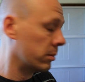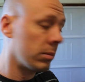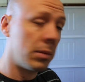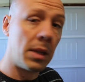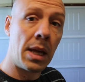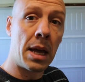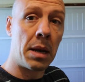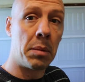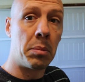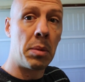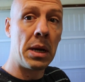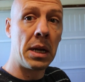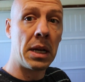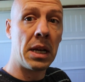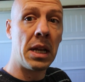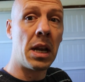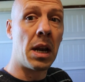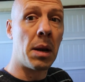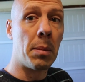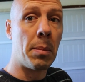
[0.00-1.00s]
They had to bring it
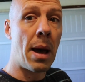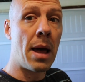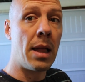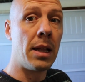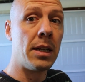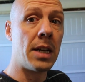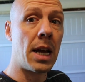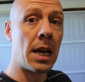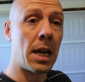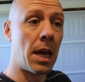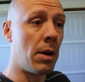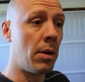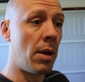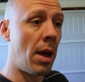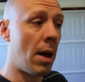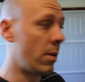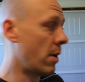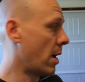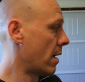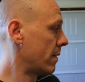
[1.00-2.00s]
in on a pallet jack. I don't know
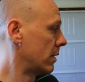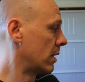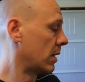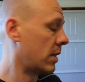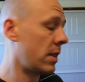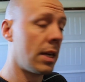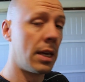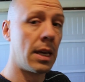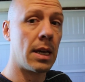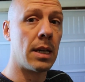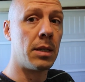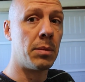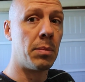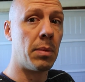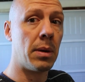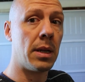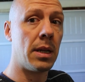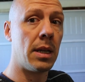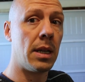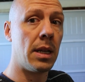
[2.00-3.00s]
how heavy the thing is,
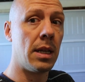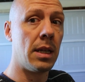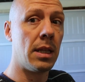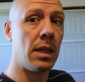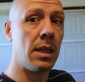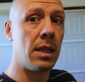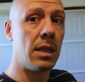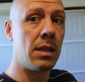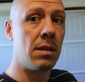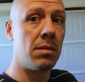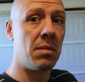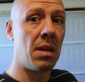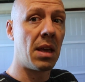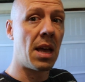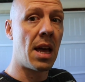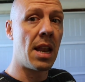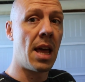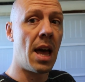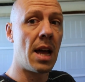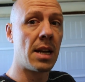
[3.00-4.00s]
but they
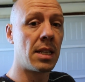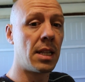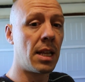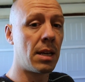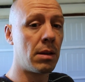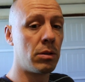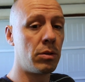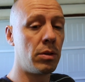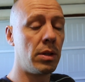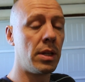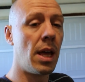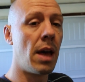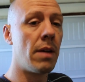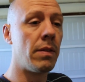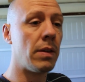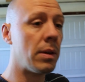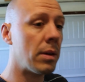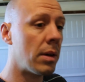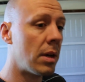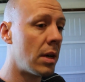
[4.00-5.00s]
kind of acted like it was really
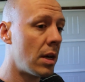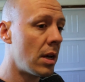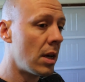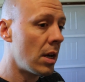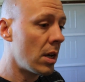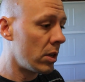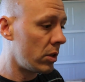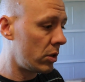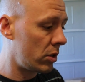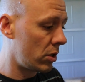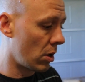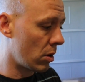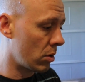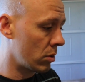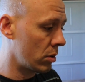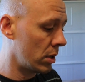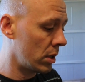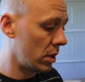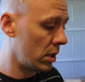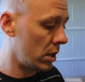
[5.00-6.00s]
heavy. So